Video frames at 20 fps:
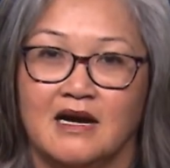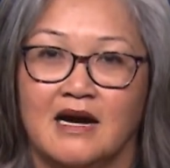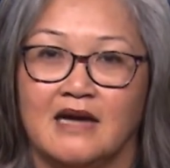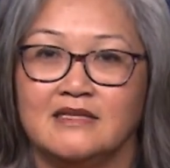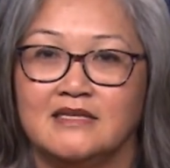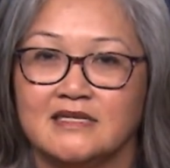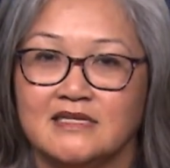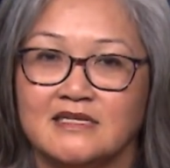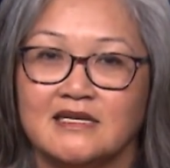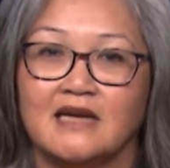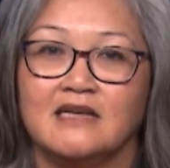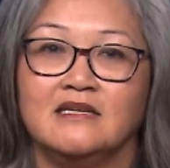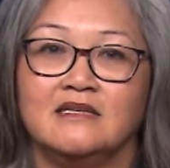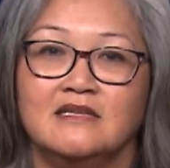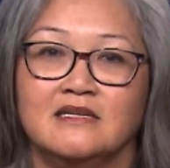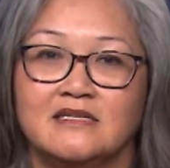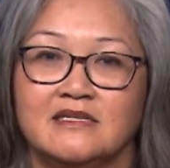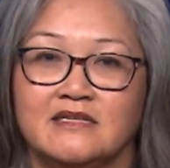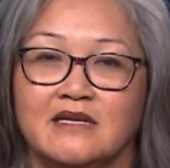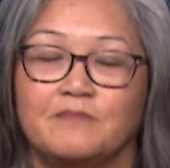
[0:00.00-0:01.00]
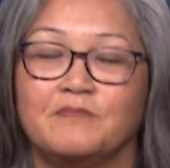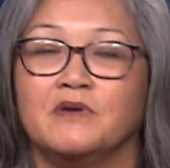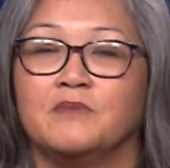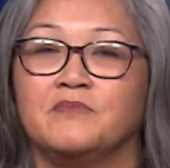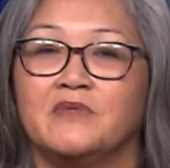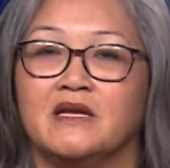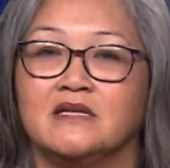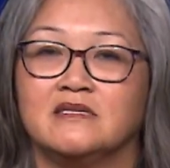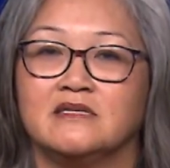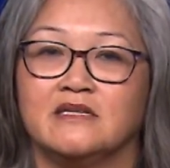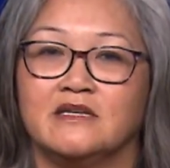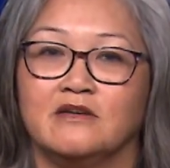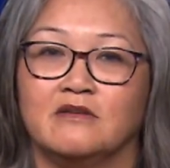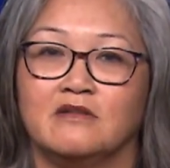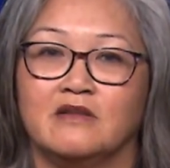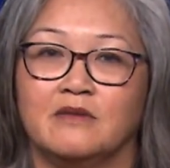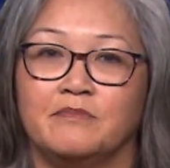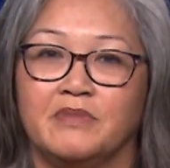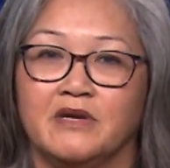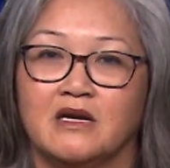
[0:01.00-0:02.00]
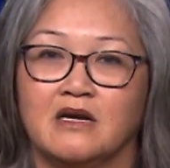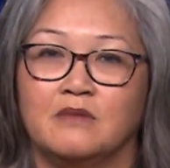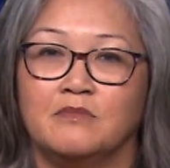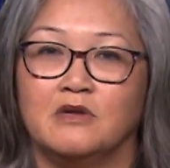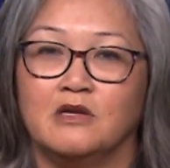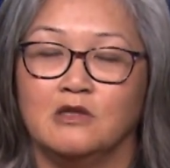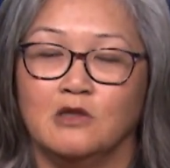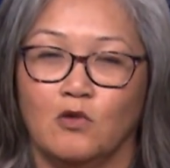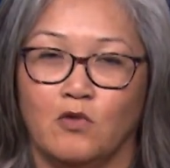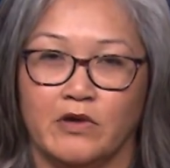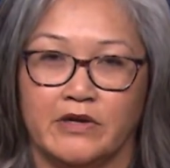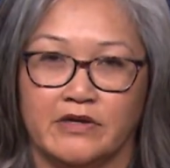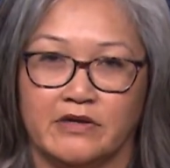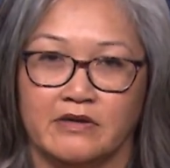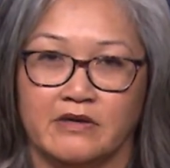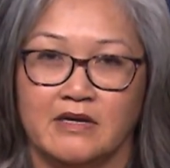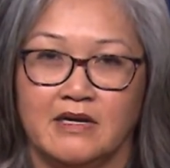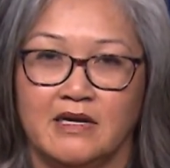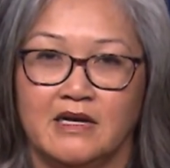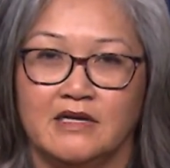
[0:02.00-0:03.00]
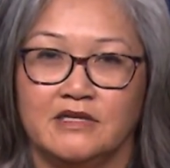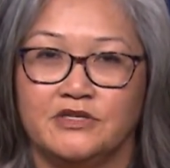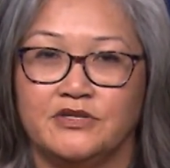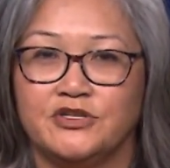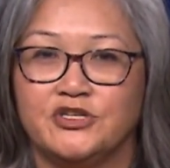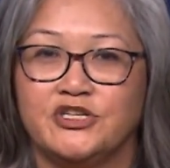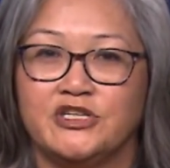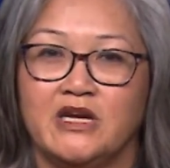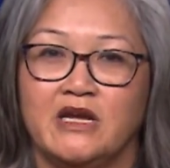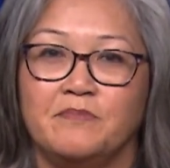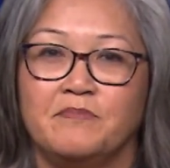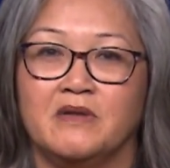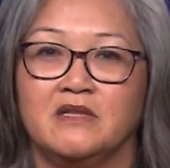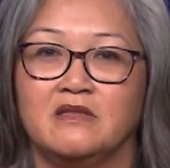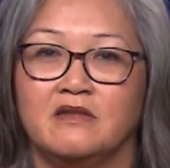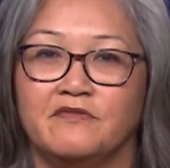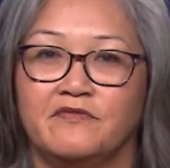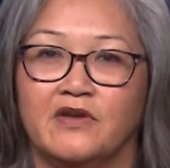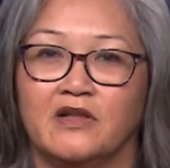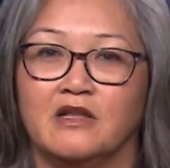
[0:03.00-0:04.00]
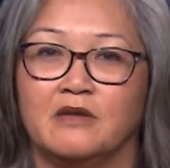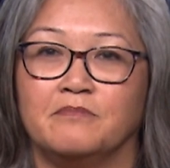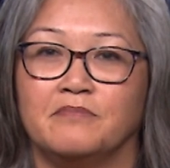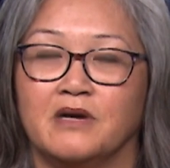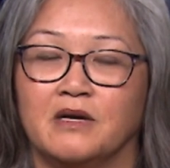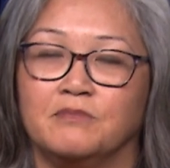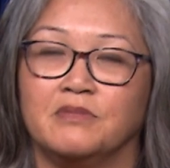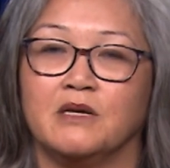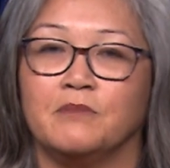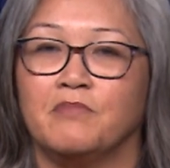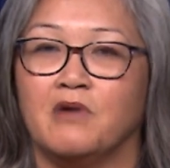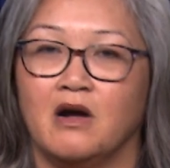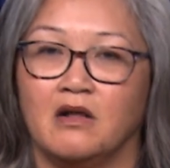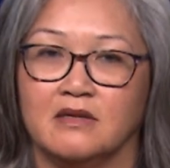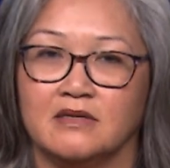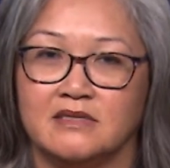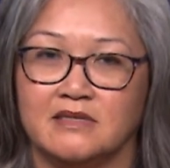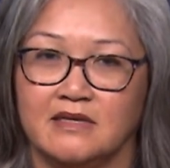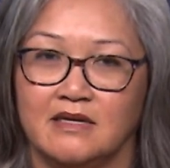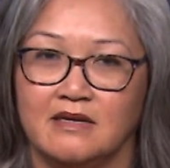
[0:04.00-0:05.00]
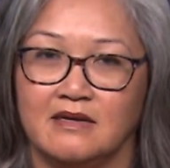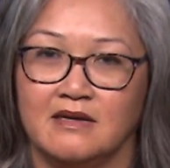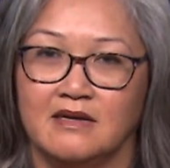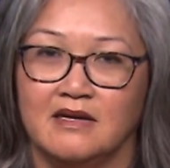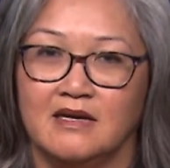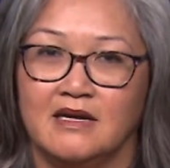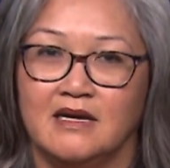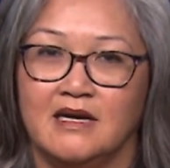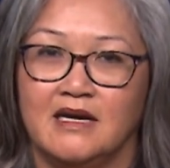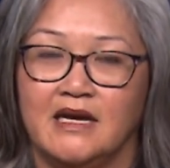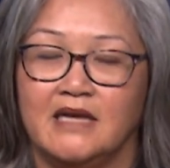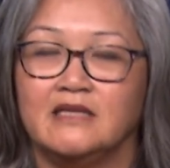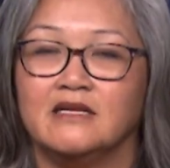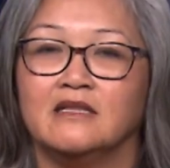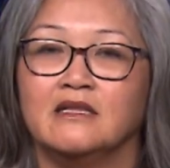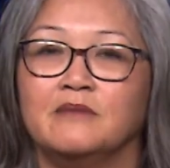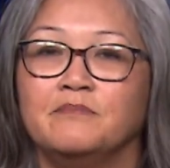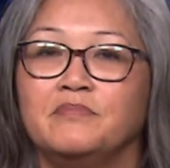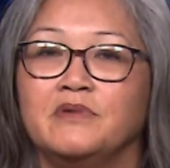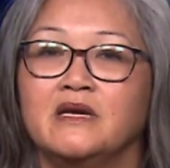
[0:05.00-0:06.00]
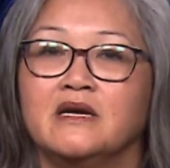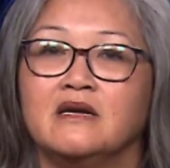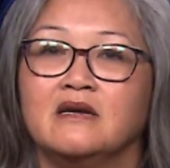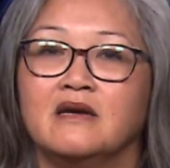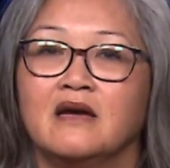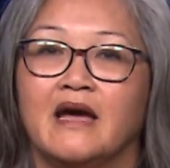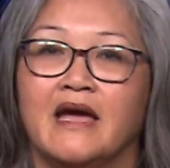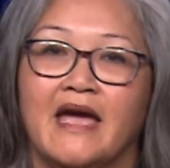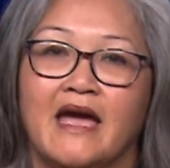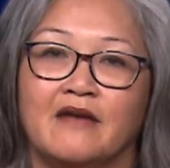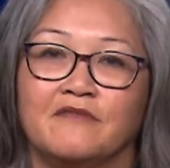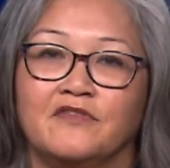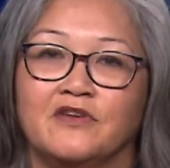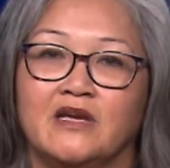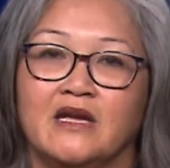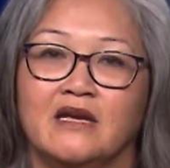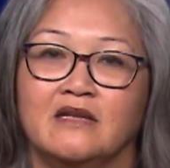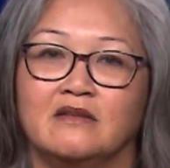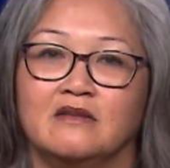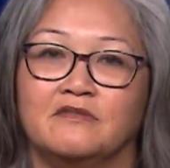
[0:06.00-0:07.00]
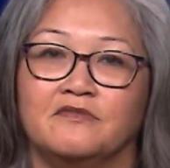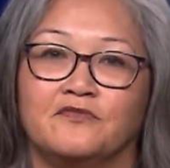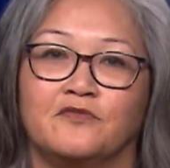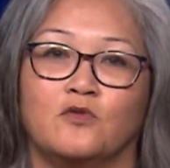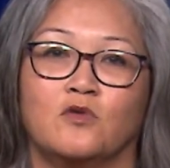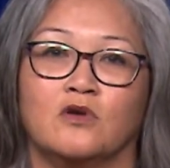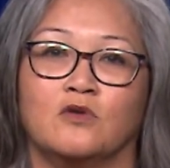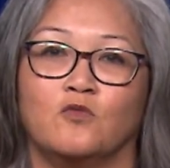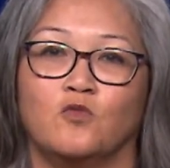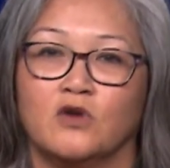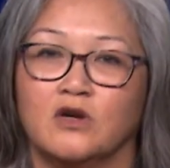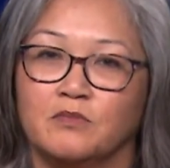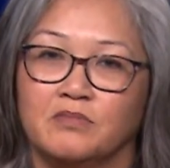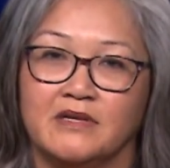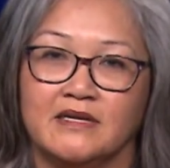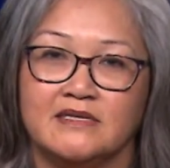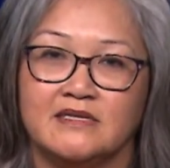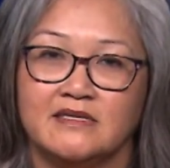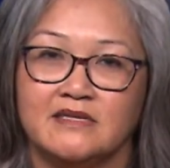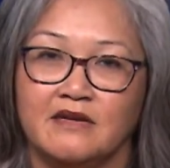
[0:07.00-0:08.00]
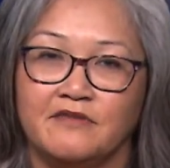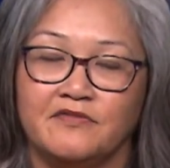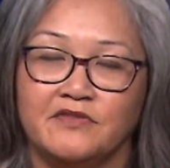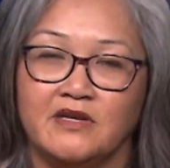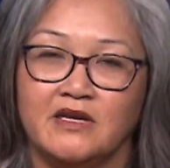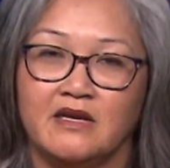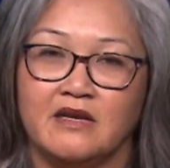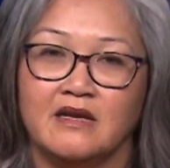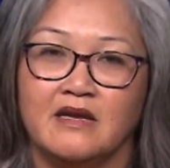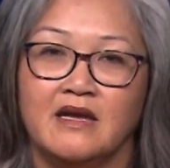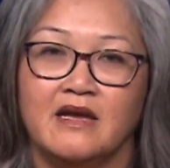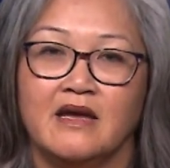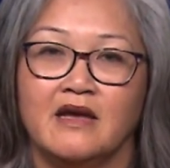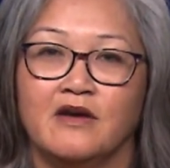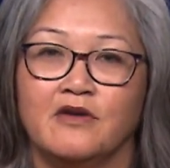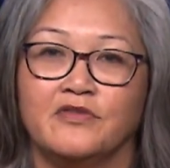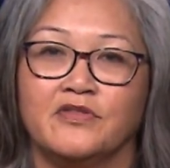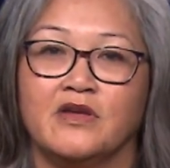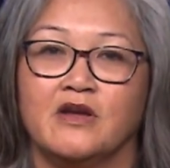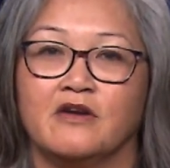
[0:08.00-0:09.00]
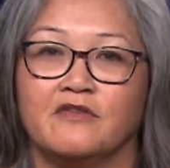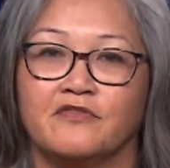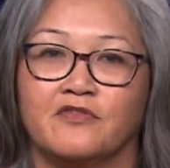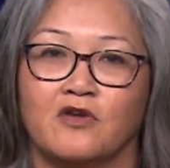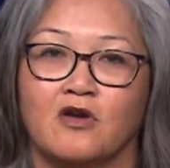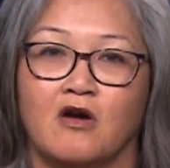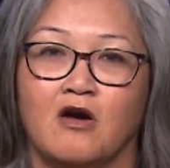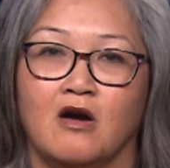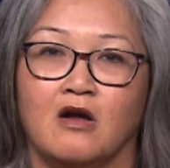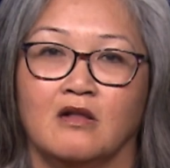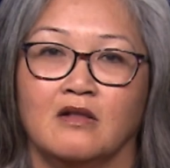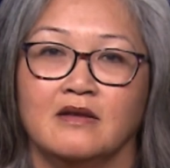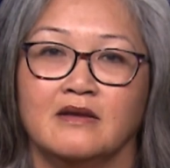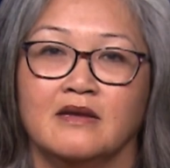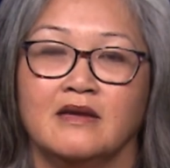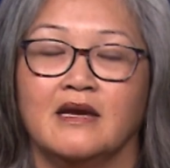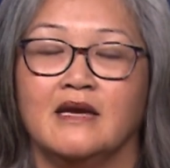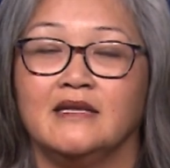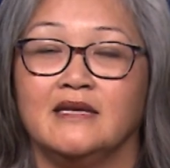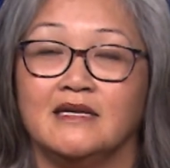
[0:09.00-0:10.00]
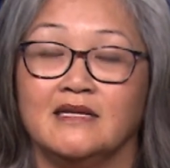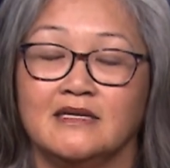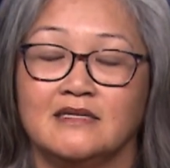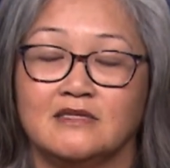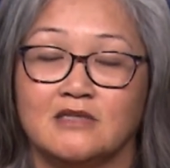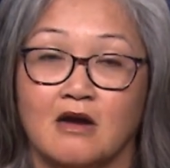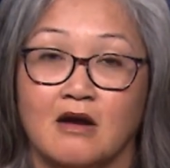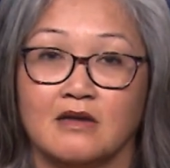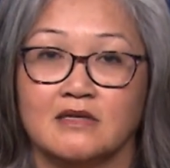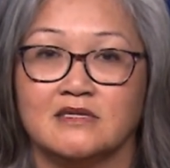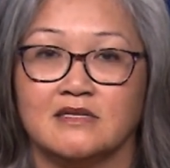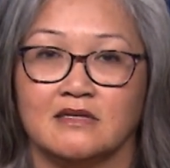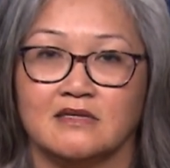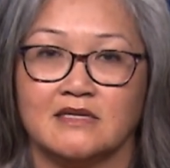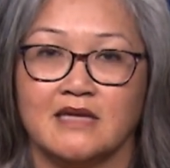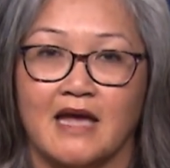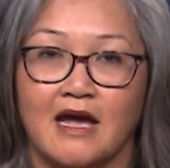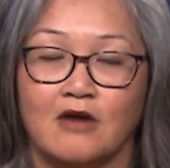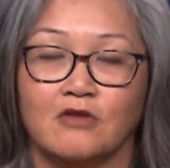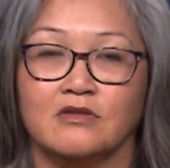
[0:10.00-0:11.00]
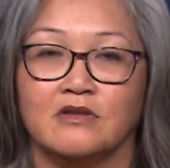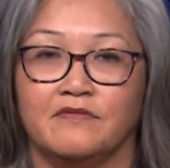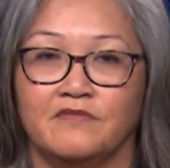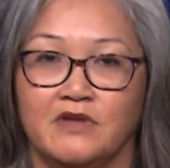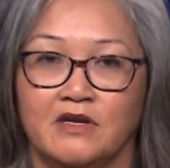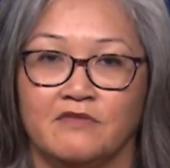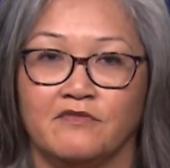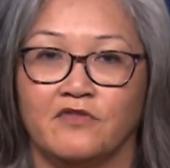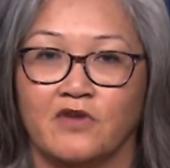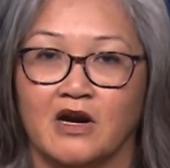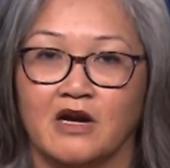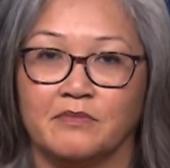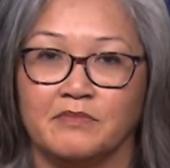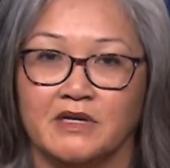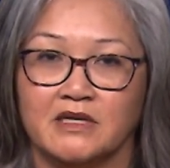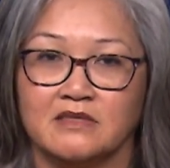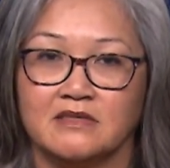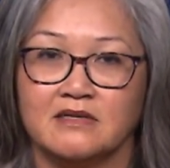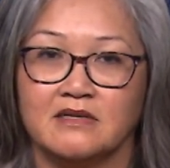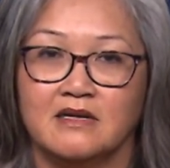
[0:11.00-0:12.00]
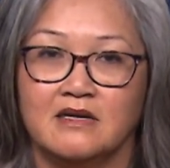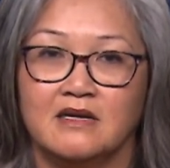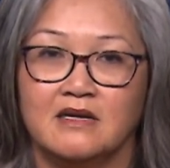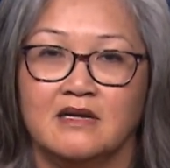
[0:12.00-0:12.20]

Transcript: I decided to step up that skill and become a lawyer to shape and develop public policy. In Olympia, I advocated for workplace safety, healthcare for all, and getting toxics out of the environment.